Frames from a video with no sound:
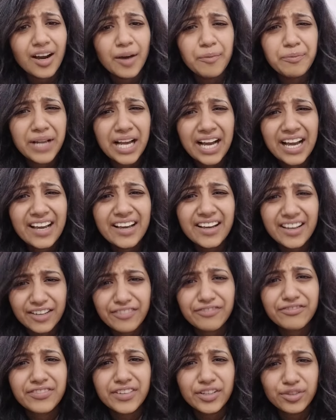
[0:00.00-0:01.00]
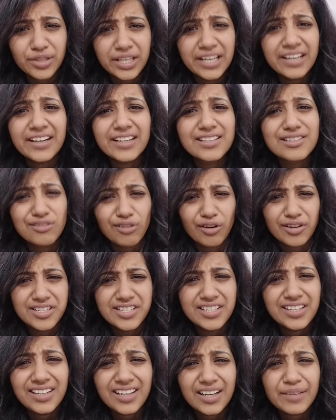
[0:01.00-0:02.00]
apply if you think it's
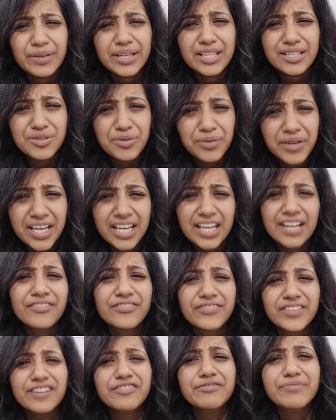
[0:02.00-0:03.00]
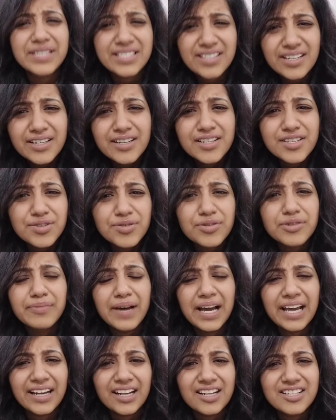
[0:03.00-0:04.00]
logical. I mean, it's okay. If they've misunderstood
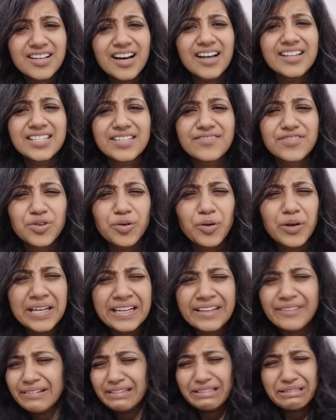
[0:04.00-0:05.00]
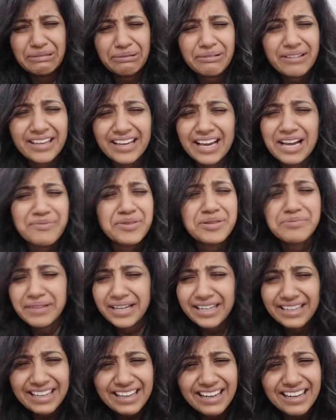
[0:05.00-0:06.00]
by any chance and scolded you, it's okay. I mean,
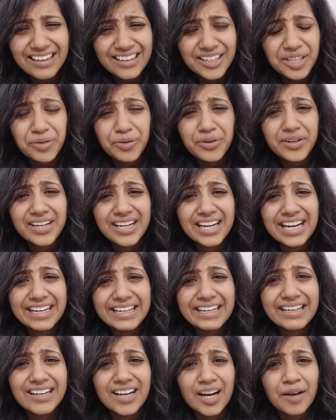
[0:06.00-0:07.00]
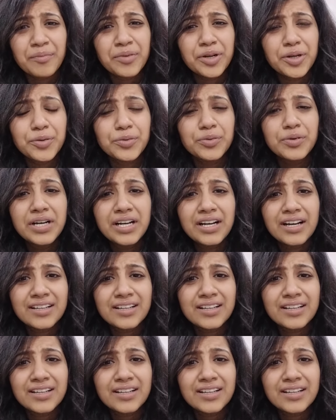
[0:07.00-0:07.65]
big deal. Don't let it come to